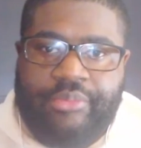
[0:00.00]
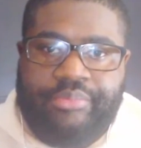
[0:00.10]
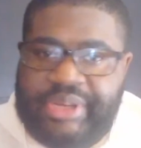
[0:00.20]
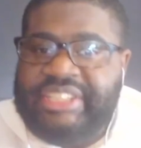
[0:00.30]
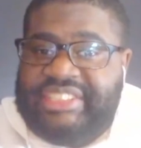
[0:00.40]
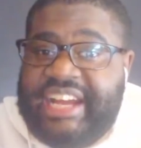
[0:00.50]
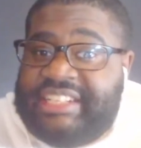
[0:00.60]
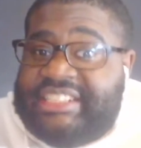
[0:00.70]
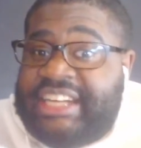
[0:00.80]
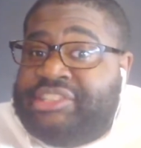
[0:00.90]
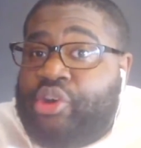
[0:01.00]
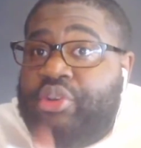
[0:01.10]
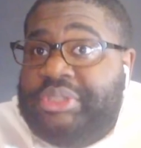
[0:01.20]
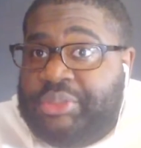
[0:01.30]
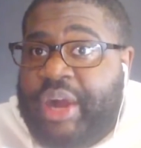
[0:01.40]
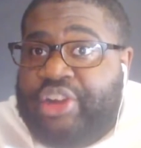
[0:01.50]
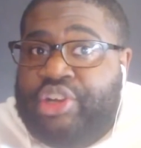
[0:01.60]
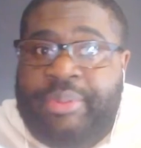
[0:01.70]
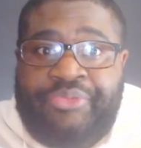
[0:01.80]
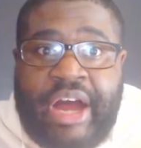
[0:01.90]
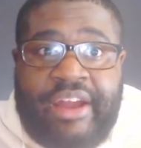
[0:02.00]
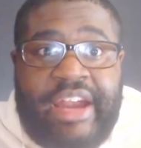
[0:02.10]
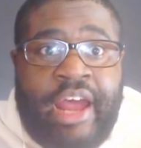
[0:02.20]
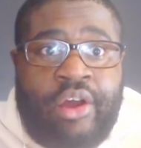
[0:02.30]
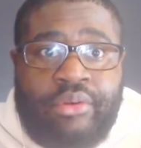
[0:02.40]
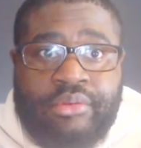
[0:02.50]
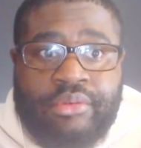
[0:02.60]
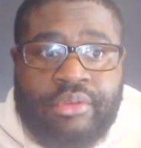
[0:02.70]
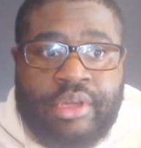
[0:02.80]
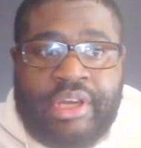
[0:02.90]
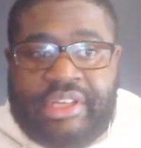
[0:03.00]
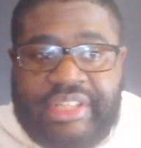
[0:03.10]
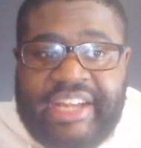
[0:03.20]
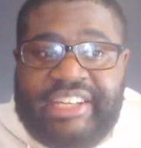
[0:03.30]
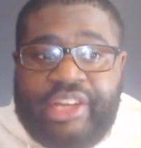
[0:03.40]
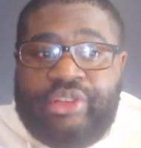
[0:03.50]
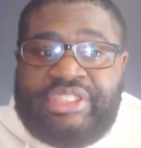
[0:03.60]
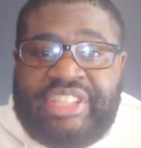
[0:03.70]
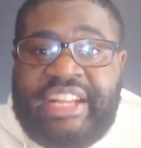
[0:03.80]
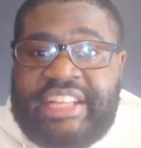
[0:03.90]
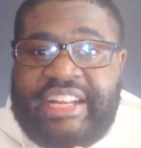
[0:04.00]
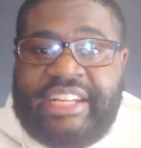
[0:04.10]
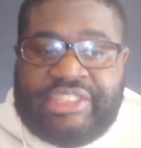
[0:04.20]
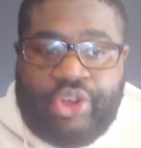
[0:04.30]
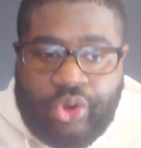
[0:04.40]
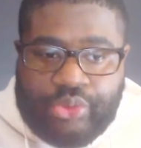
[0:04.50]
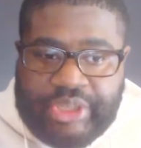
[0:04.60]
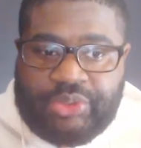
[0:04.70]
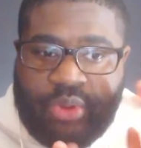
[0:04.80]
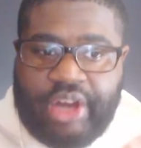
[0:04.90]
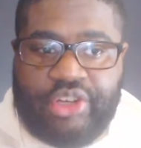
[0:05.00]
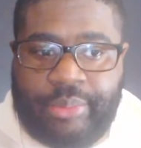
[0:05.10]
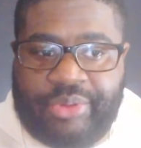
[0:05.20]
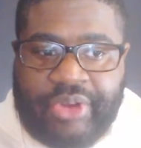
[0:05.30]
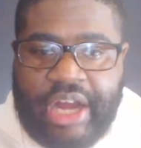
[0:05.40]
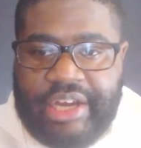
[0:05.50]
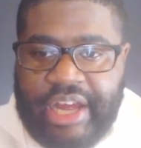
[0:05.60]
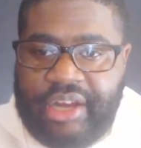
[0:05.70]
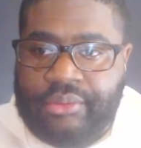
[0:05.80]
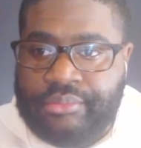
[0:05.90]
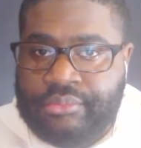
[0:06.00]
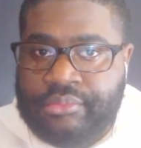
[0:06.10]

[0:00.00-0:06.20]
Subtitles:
Because that's the only reason why they're number five now. They literally said that. That's the only reason why they're number five now.